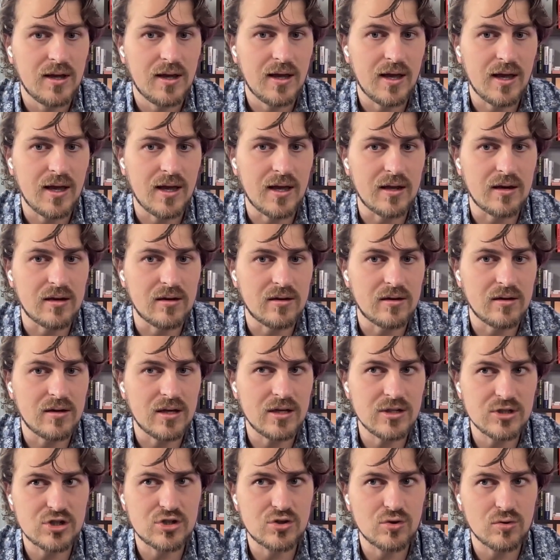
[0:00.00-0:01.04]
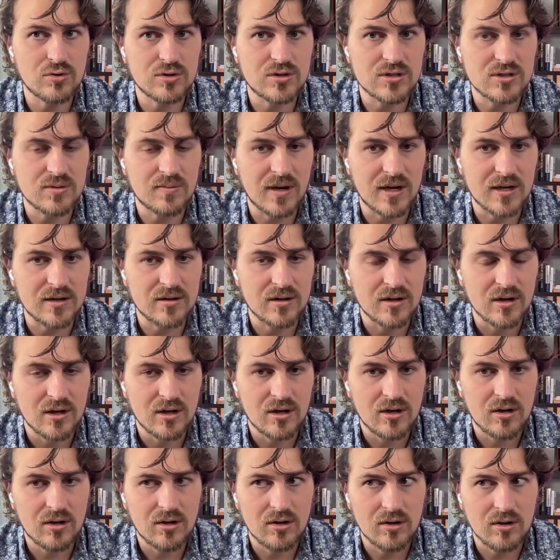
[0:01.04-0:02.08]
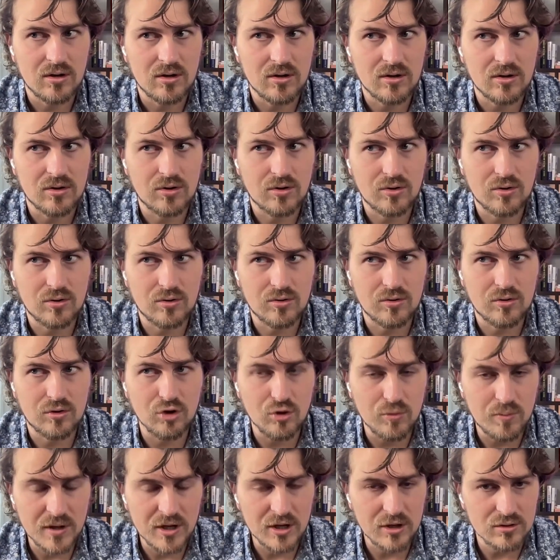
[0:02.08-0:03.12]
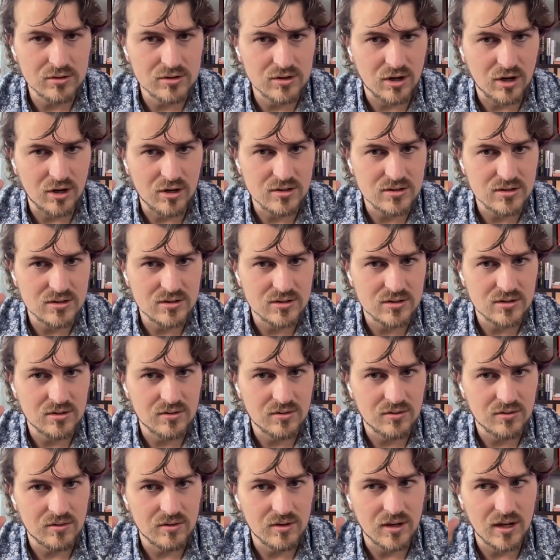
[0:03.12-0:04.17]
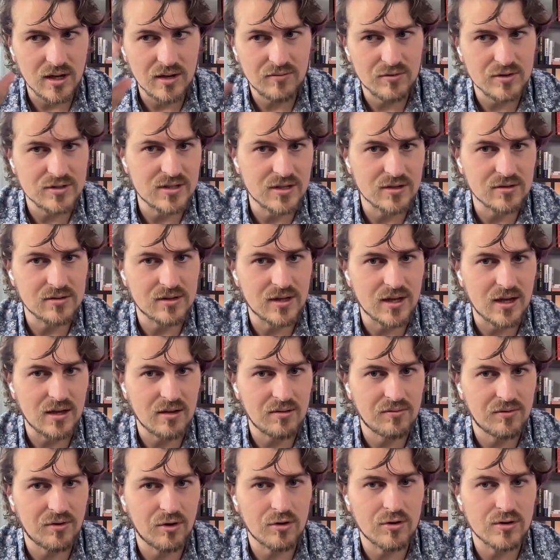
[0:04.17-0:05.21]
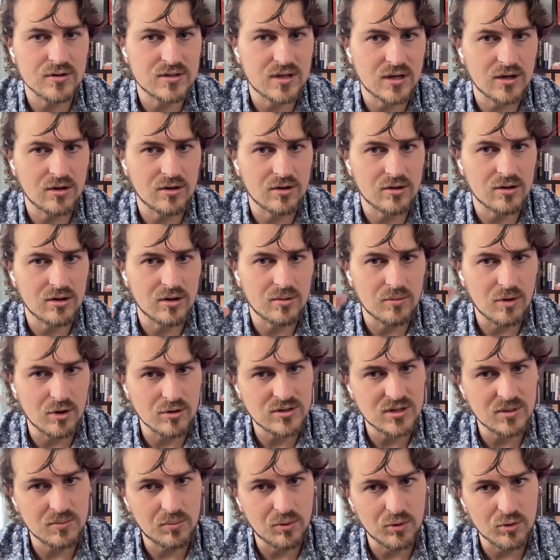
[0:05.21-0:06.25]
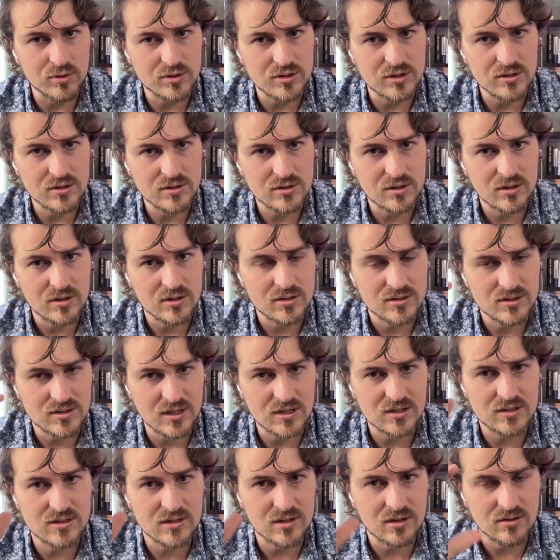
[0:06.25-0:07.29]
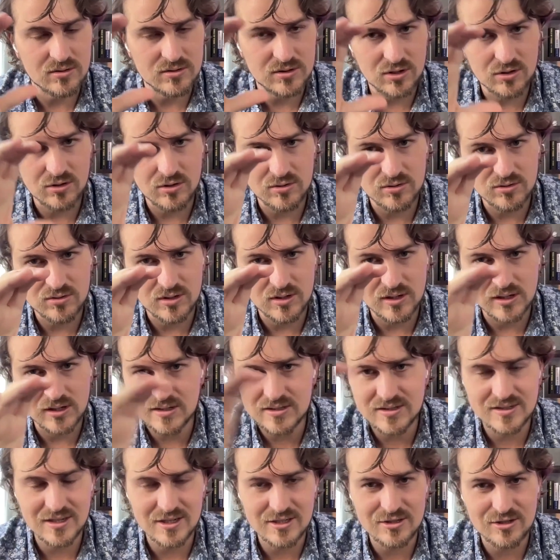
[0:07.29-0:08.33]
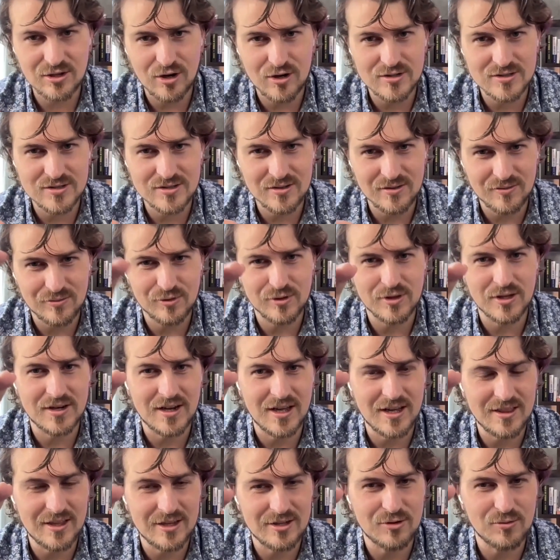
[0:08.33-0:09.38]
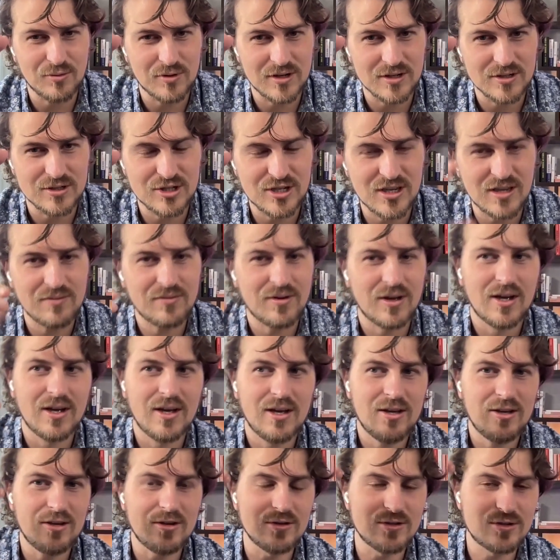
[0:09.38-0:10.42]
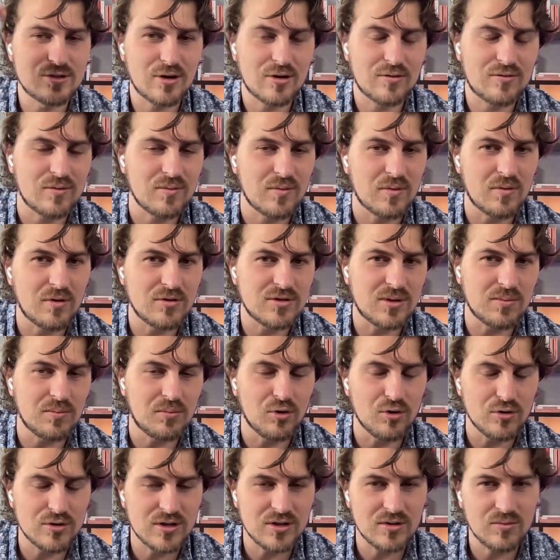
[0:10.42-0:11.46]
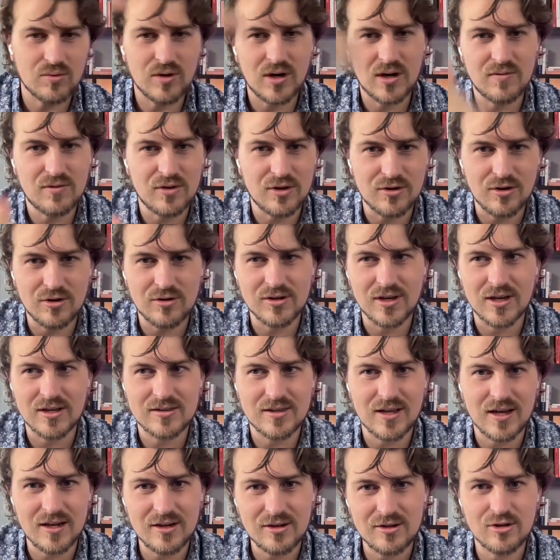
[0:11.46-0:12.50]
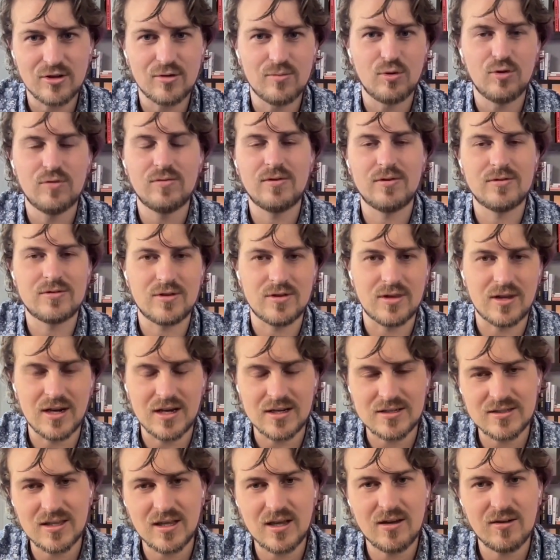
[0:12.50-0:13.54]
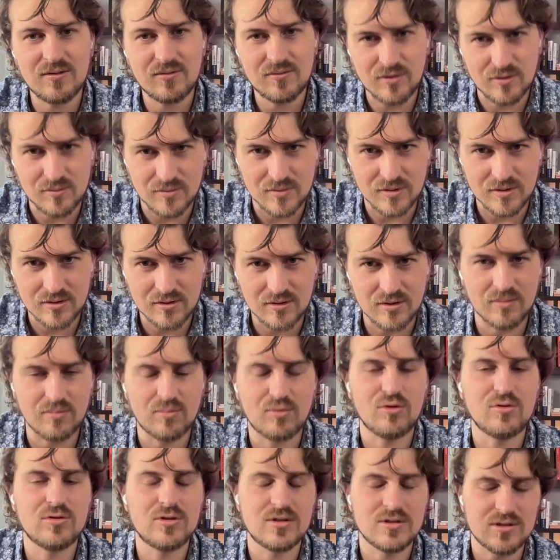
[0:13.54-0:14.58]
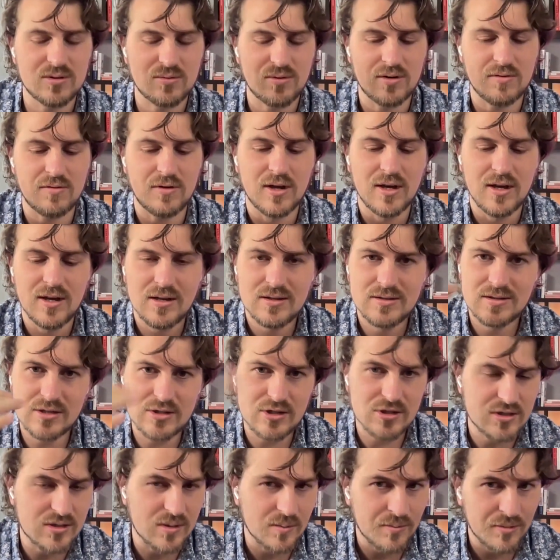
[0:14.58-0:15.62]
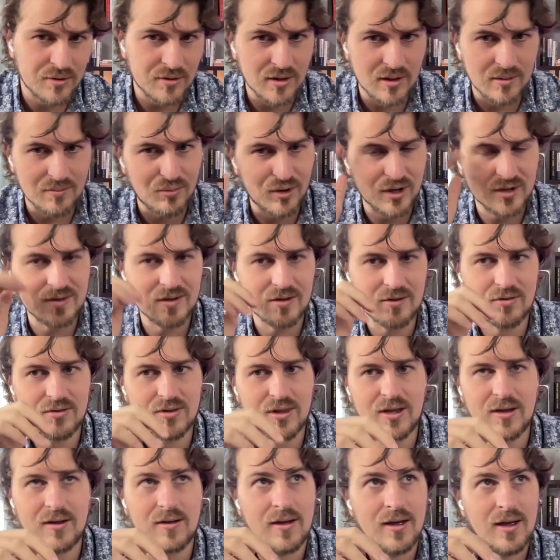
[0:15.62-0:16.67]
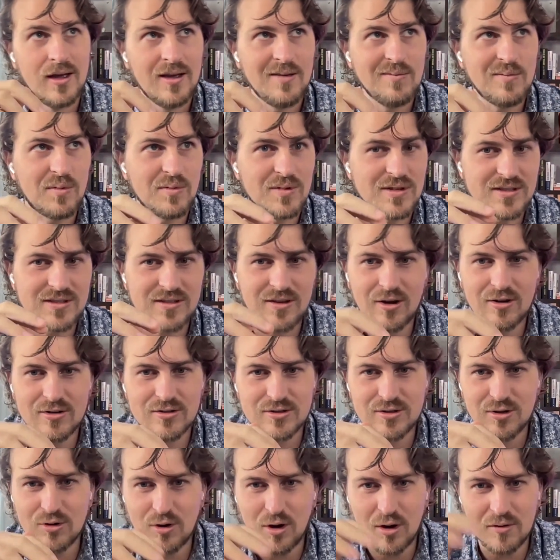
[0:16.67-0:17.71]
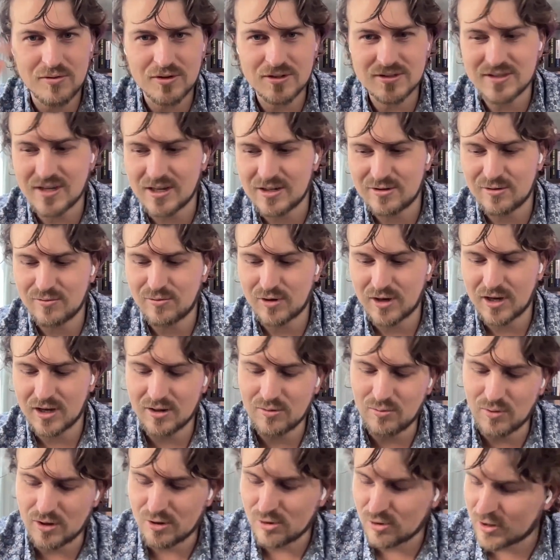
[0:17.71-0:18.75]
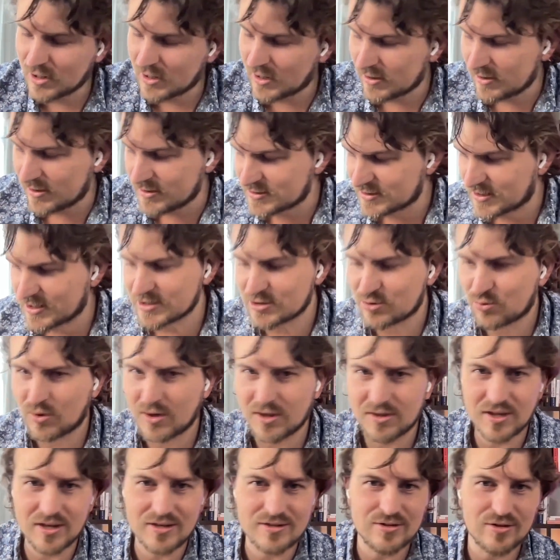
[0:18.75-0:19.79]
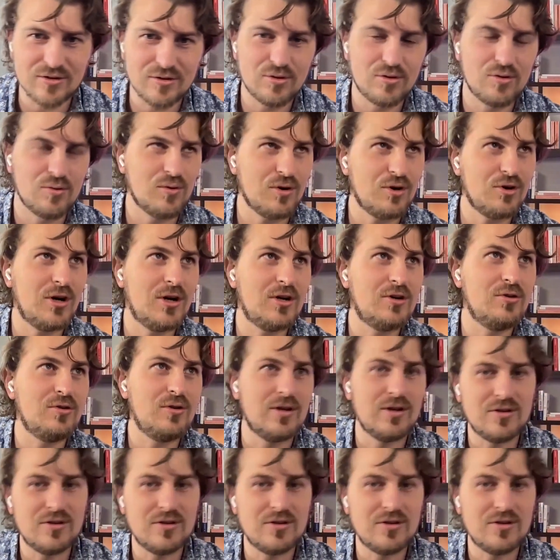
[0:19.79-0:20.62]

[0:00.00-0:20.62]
And in short, it's about grouping your tasks every single day, focusing on the most important six. So you list 6 tasks for the day that you want to achieve. You start from the most important. Whatever you don't get done, you move over to the next day from importance or whatever. Such a simple and practical thing, but we so often tend to forget it. We look at our list, there's 20 things to do. What do I do?